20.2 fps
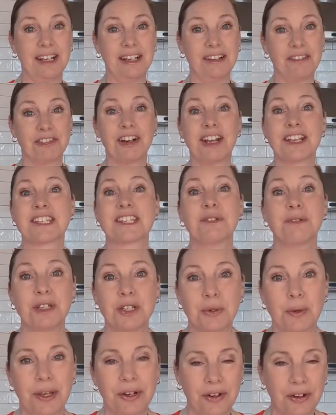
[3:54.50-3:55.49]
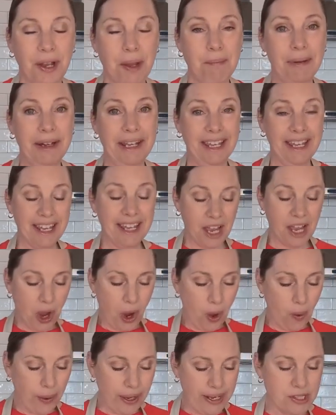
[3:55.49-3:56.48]
for us to enjoy her company.
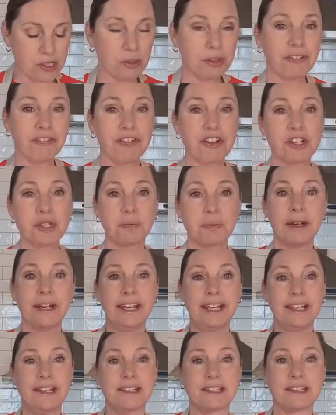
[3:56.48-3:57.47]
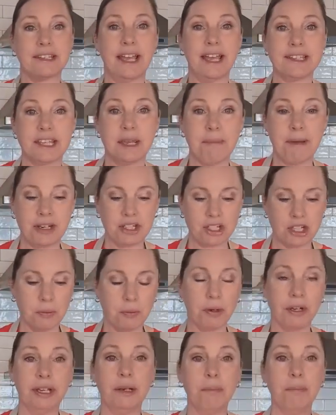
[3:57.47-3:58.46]
Okay, so the first one is, as I mentioned,
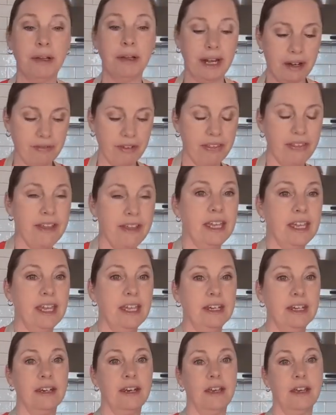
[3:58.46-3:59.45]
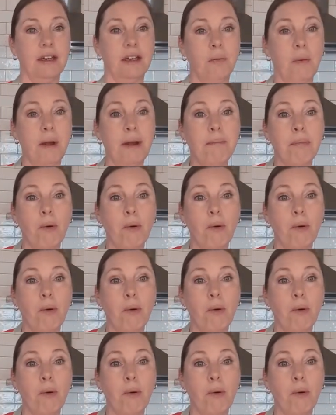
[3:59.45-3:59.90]
we're gonna put everything in one